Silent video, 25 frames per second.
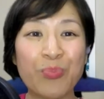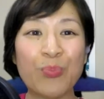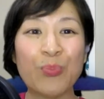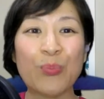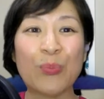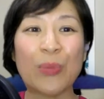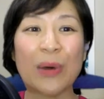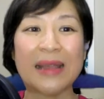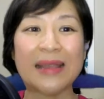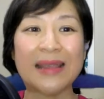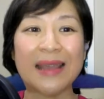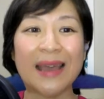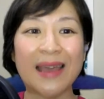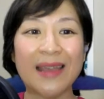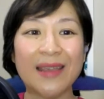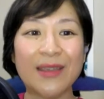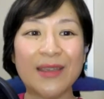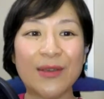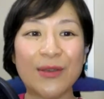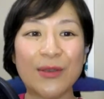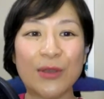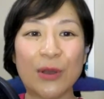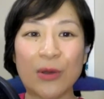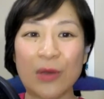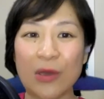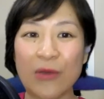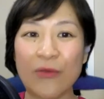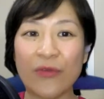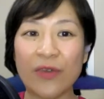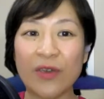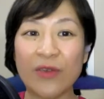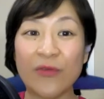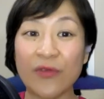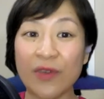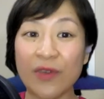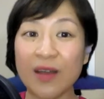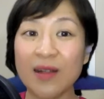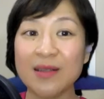But then, if
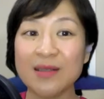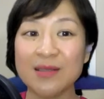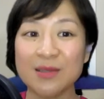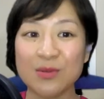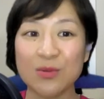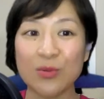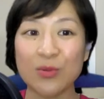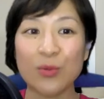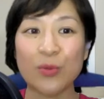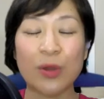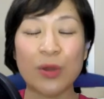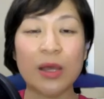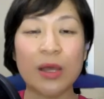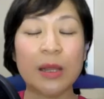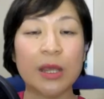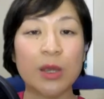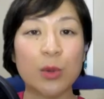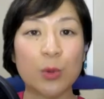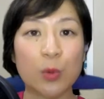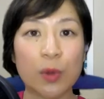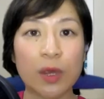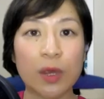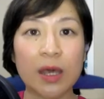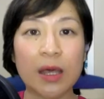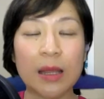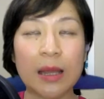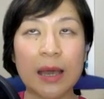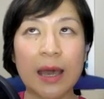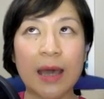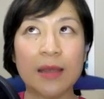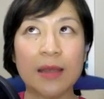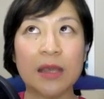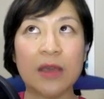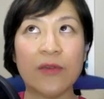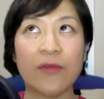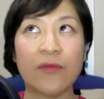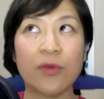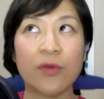it feels really real
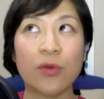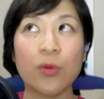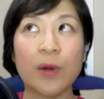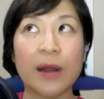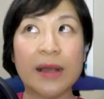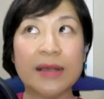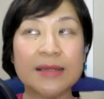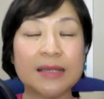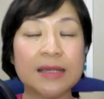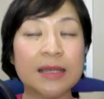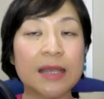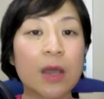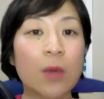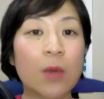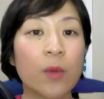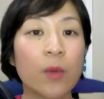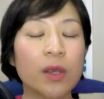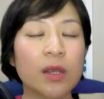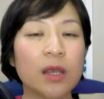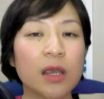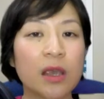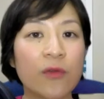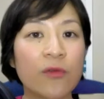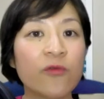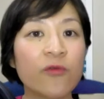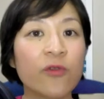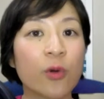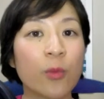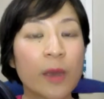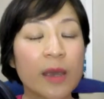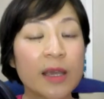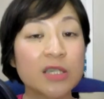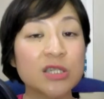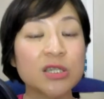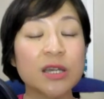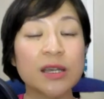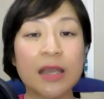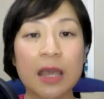and if you resonate with the
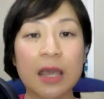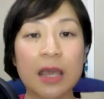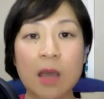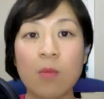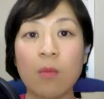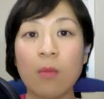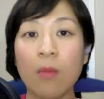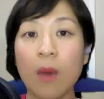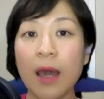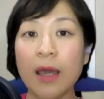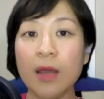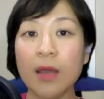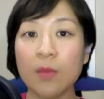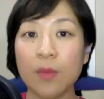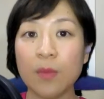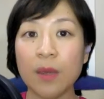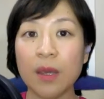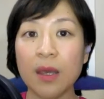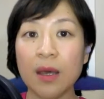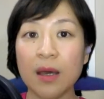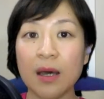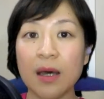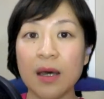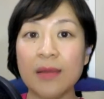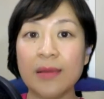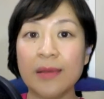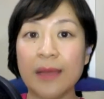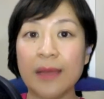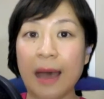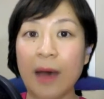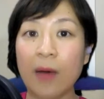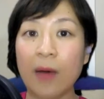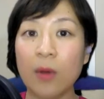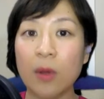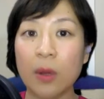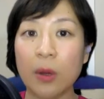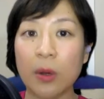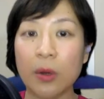information, it might be a
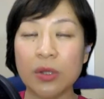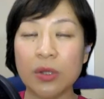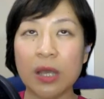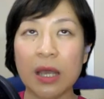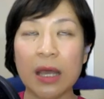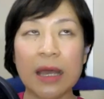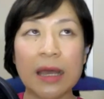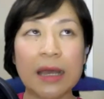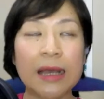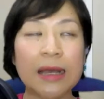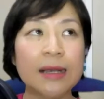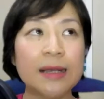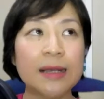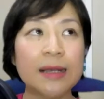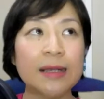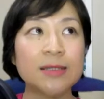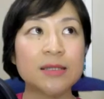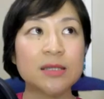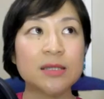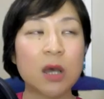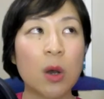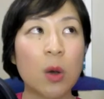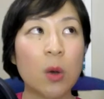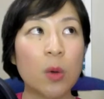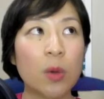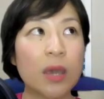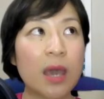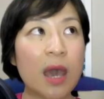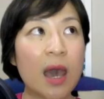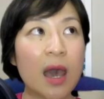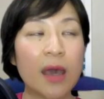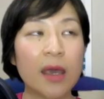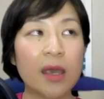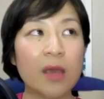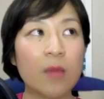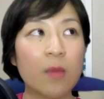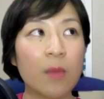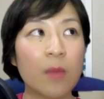download. So
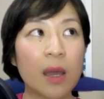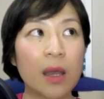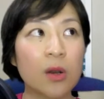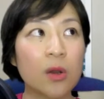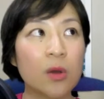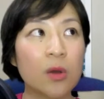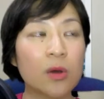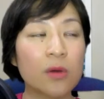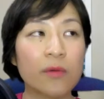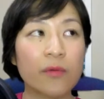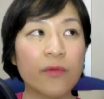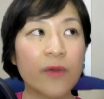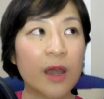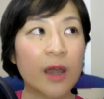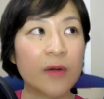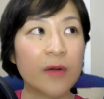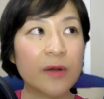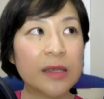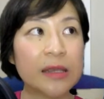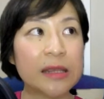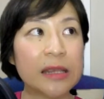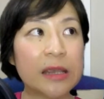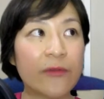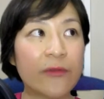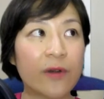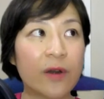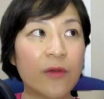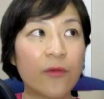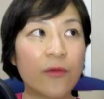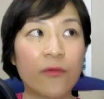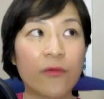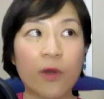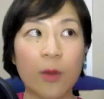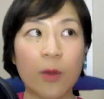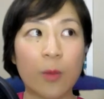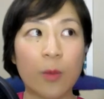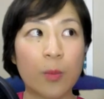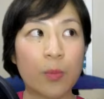yeah, it might look very different
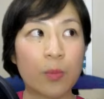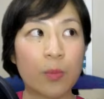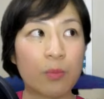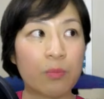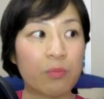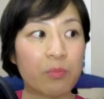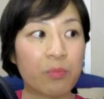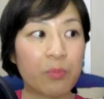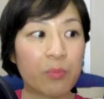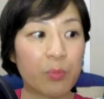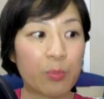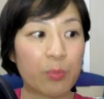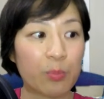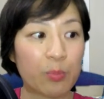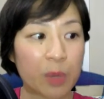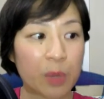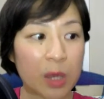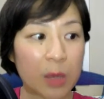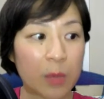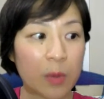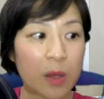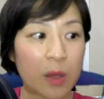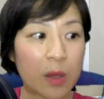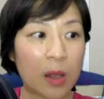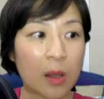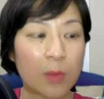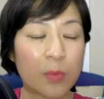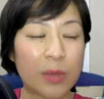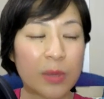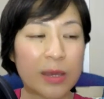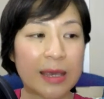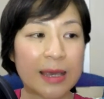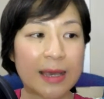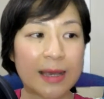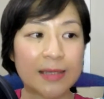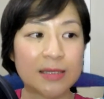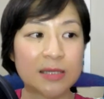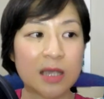from people,
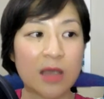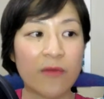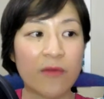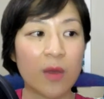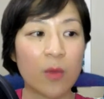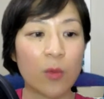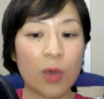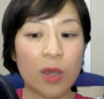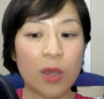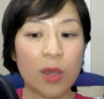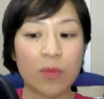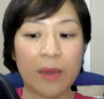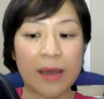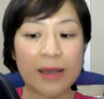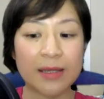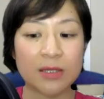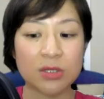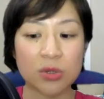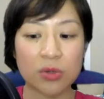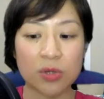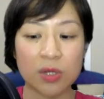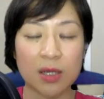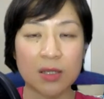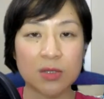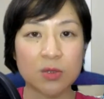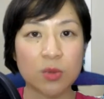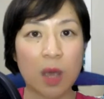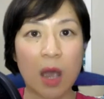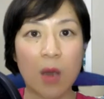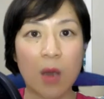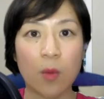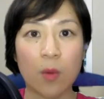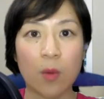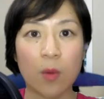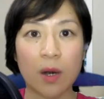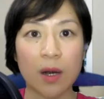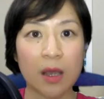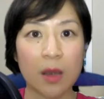because even with my students, when
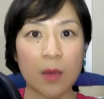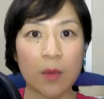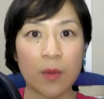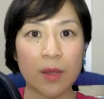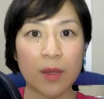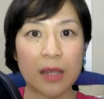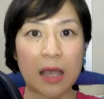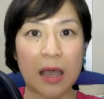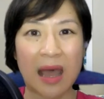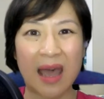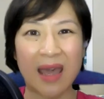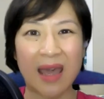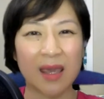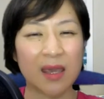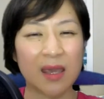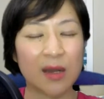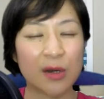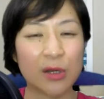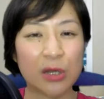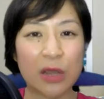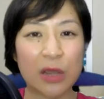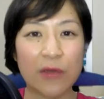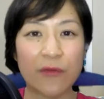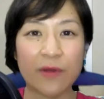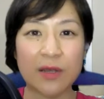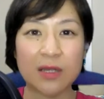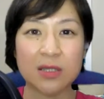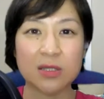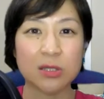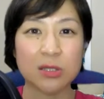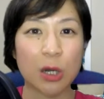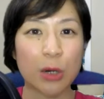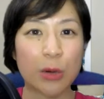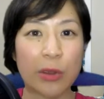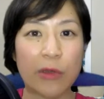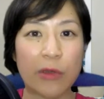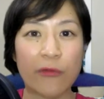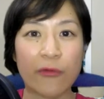I'm working with them, I hear different
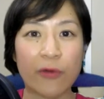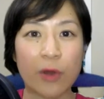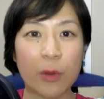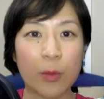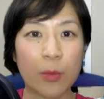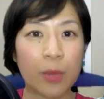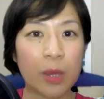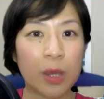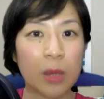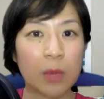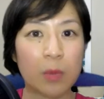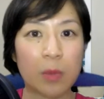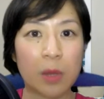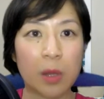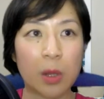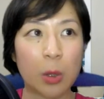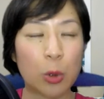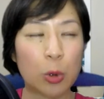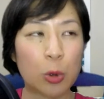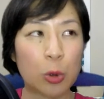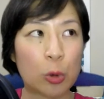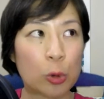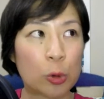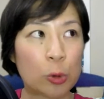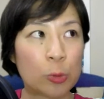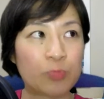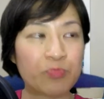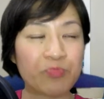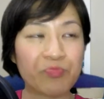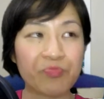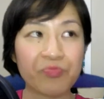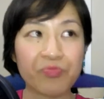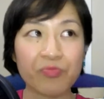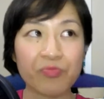story from people who